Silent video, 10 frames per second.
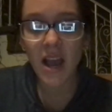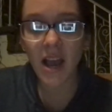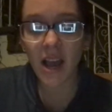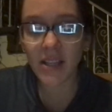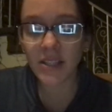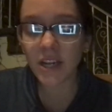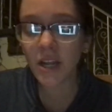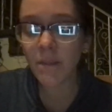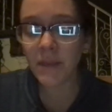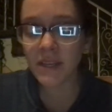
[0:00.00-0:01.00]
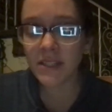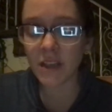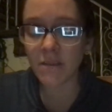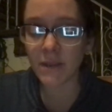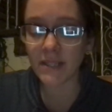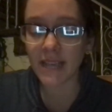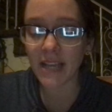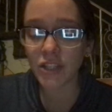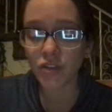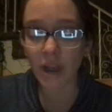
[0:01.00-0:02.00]
I stuck a piece of my
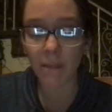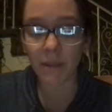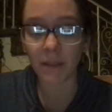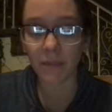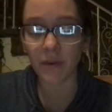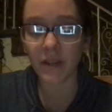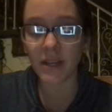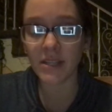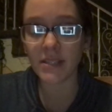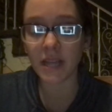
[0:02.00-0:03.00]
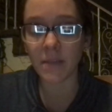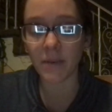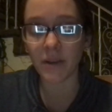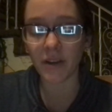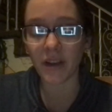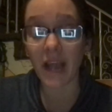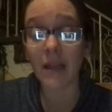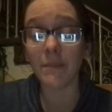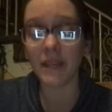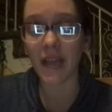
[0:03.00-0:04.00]
dad's scrap paper in his typewriter
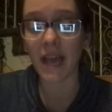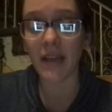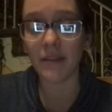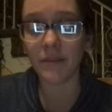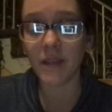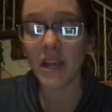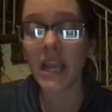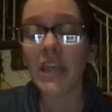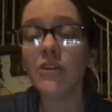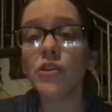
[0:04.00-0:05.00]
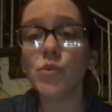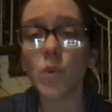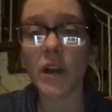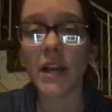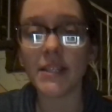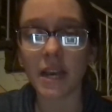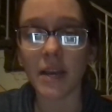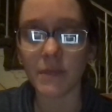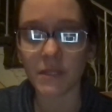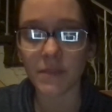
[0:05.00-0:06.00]
and began. Here's what I
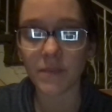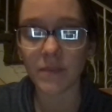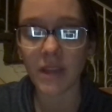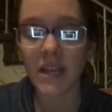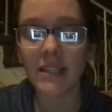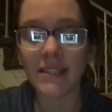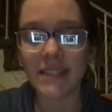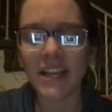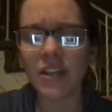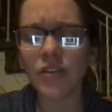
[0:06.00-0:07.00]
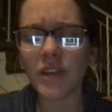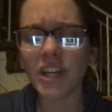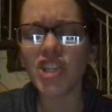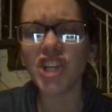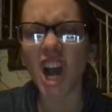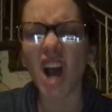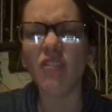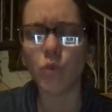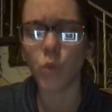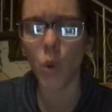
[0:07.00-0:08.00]
typed. Declaration
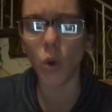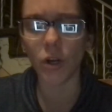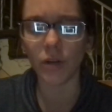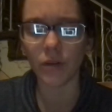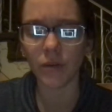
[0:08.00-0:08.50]
of war.